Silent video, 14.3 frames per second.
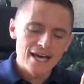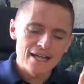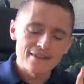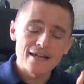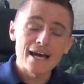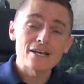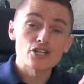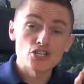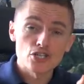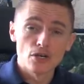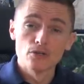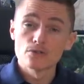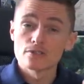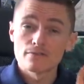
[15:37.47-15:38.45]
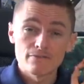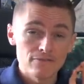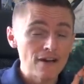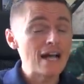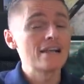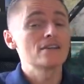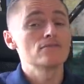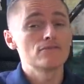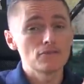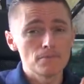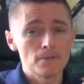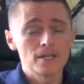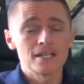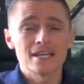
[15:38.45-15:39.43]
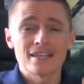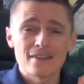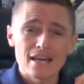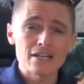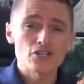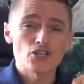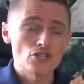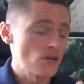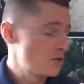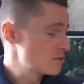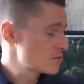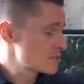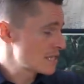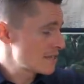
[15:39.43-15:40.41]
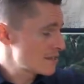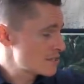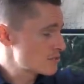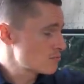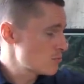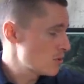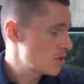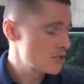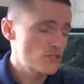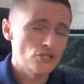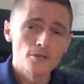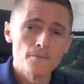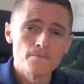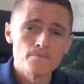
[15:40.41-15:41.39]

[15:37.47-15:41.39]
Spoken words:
and that shows value for money, and that shows that this watch